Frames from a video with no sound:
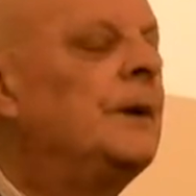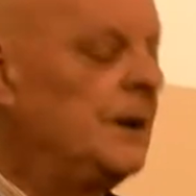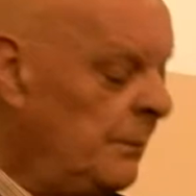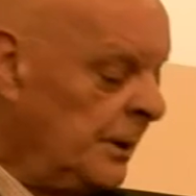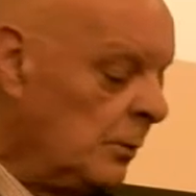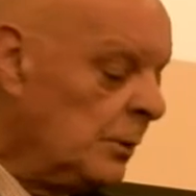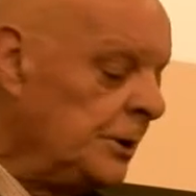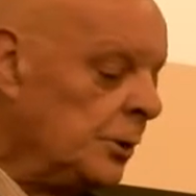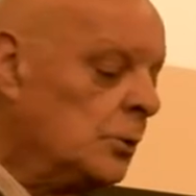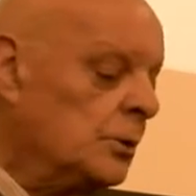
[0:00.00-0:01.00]
And no matter where
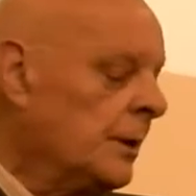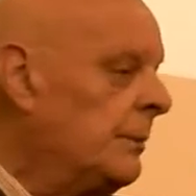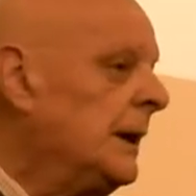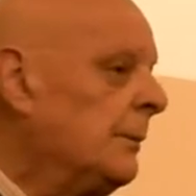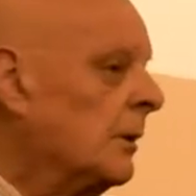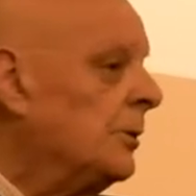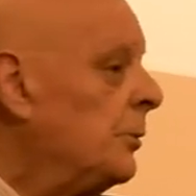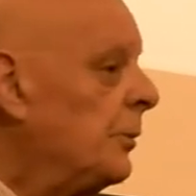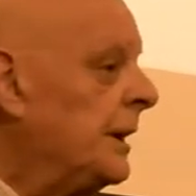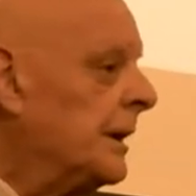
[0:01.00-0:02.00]
you go in the Bible and
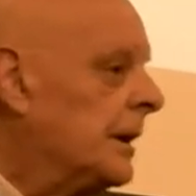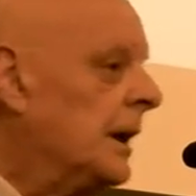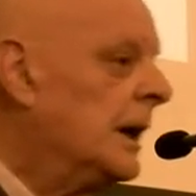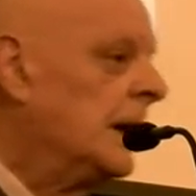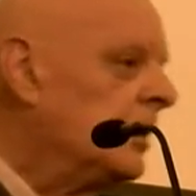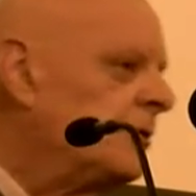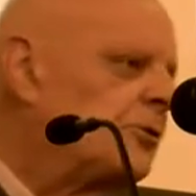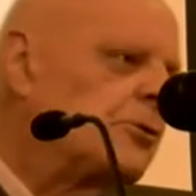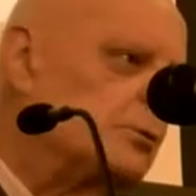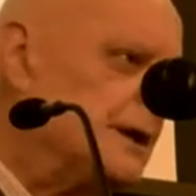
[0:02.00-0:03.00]
you read it, it's
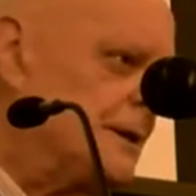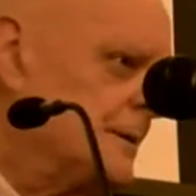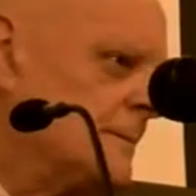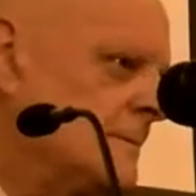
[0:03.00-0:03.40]
sweet.